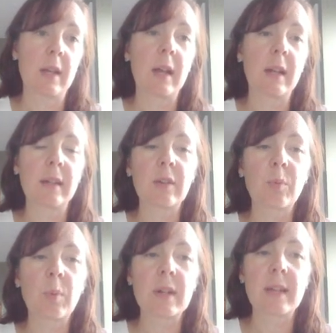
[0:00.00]
And as
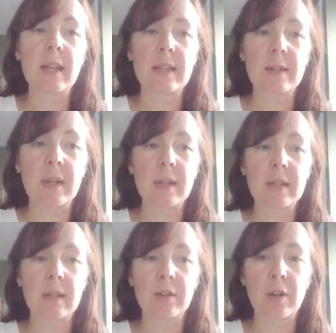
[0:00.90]
well as
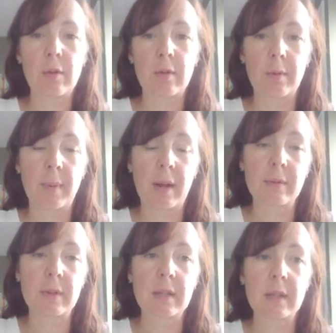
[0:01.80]
estimating the total
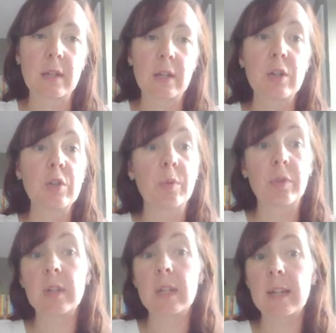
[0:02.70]
amounts, you
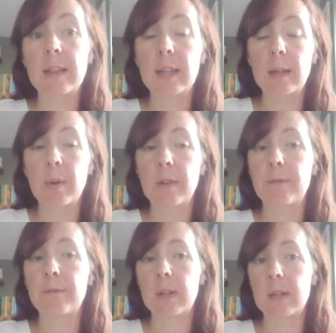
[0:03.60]
also need to think about the
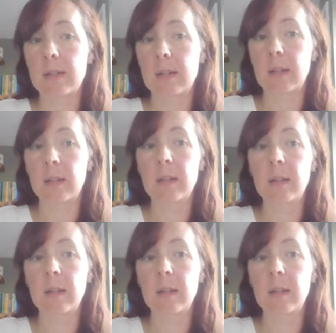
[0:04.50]
phasing.